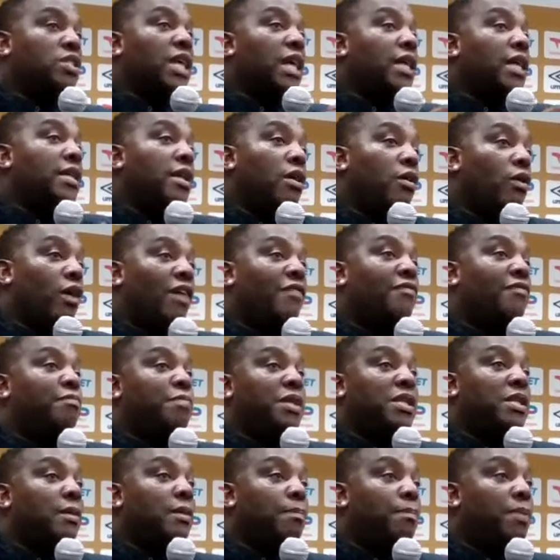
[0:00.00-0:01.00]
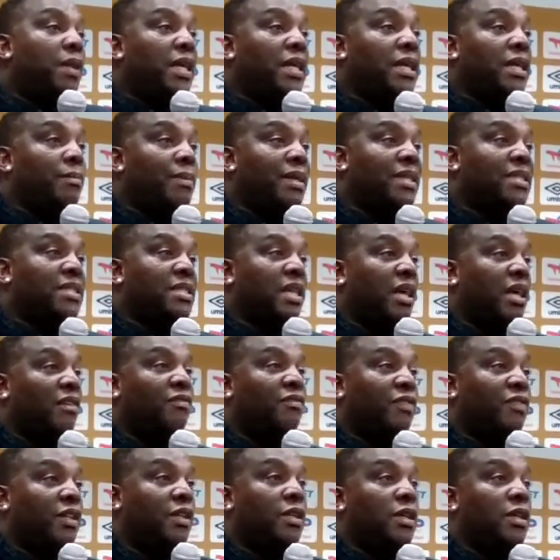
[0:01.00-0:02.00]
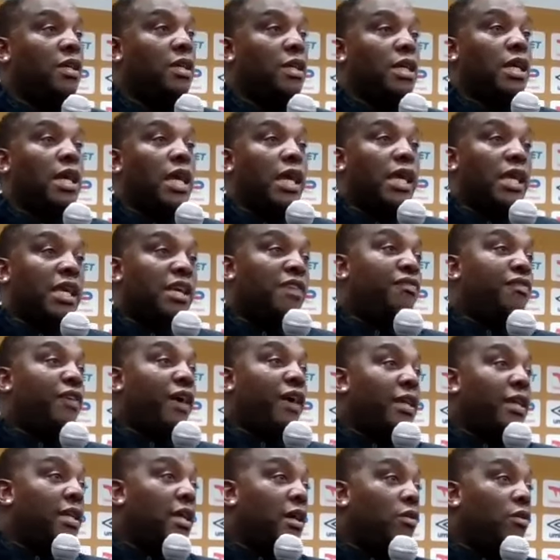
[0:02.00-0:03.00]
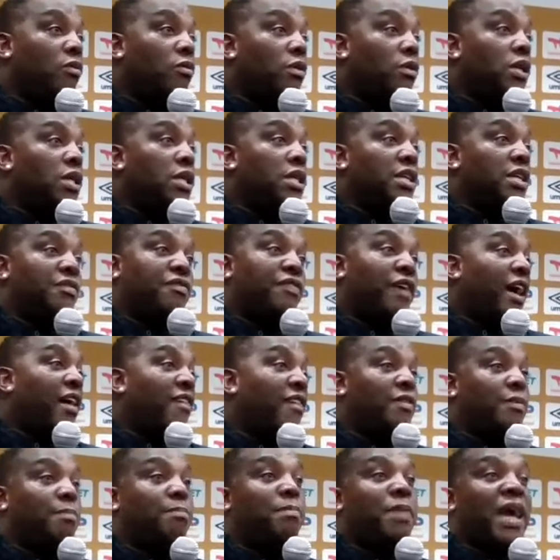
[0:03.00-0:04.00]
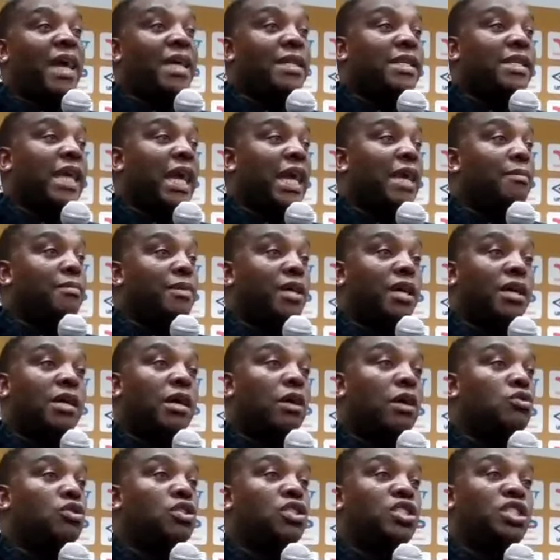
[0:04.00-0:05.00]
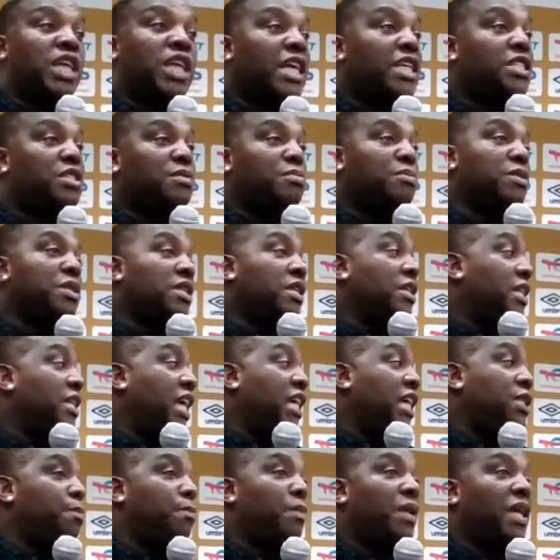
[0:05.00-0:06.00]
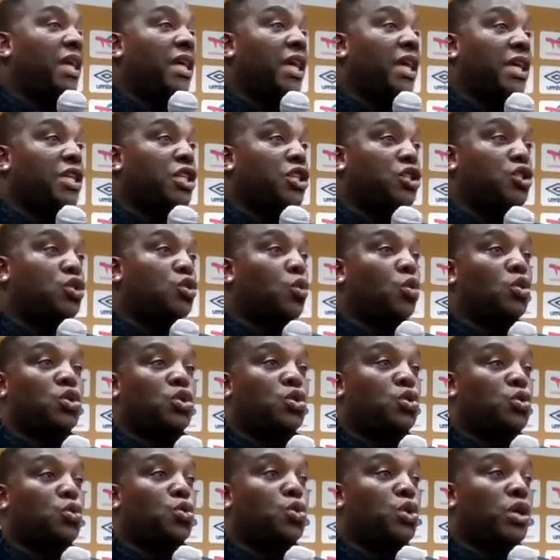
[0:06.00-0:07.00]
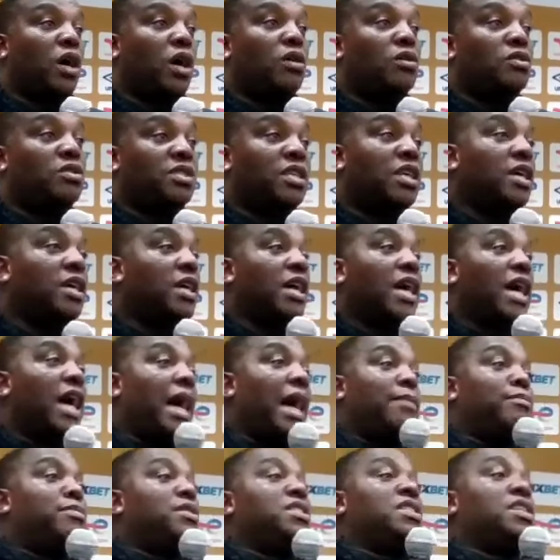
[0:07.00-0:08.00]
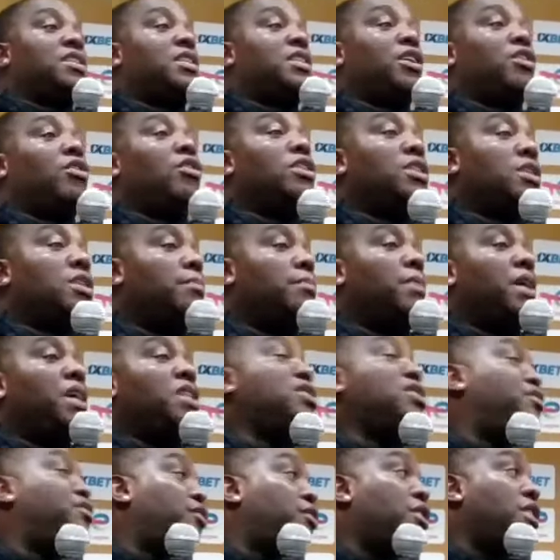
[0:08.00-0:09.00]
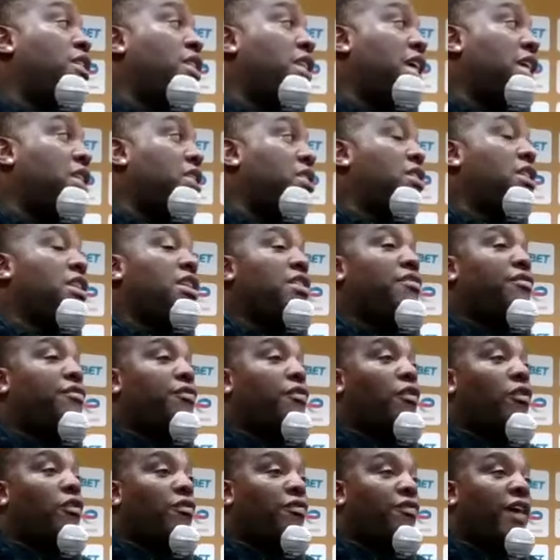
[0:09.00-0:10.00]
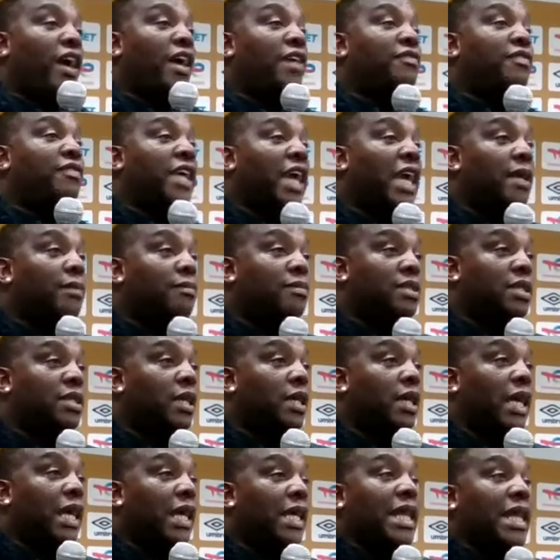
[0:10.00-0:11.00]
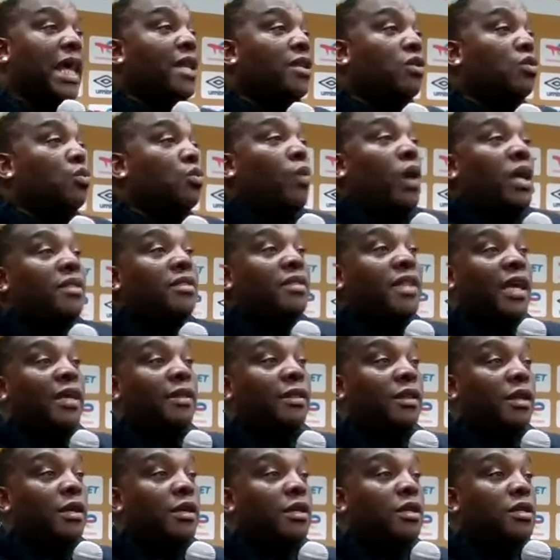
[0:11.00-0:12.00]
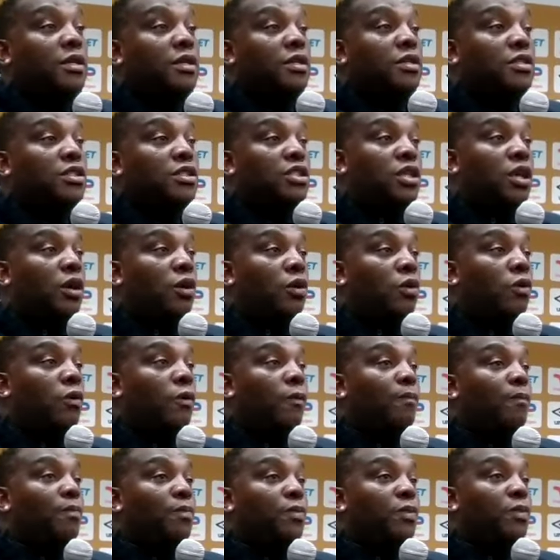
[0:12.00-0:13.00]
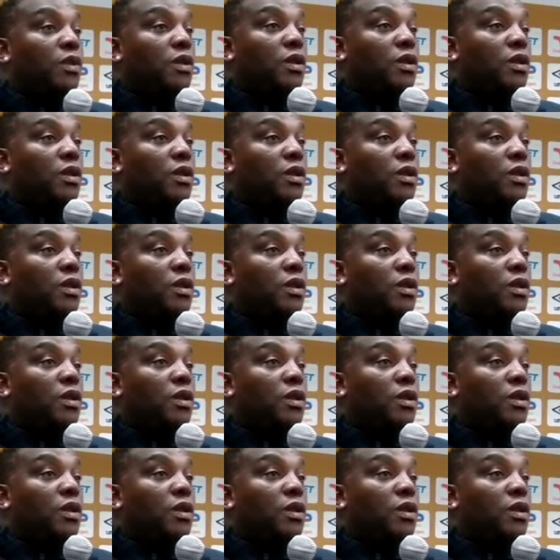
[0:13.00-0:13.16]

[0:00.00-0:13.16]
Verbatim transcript: because I know I've been a player myself, and if I know if I have a bad game, the coach changes me. The next player he scores two goals. I'm sitting on the bench for the next three, four, five games, and I don't want that. So